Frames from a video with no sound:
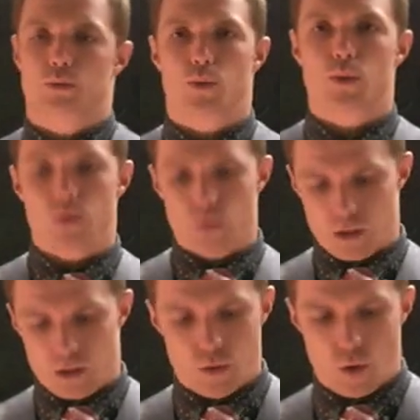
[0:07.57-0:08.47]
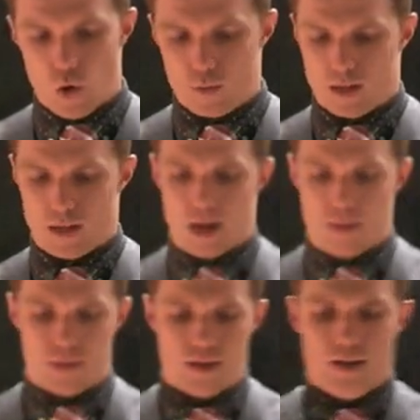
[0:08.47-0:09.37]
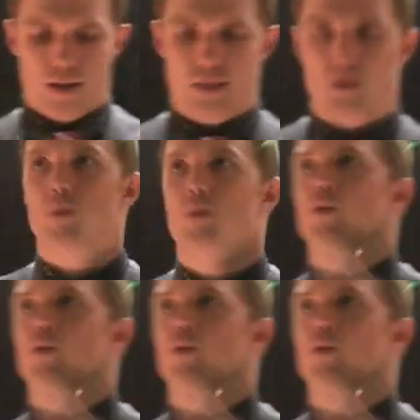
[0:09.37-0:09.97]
but we're going to open it up a little bit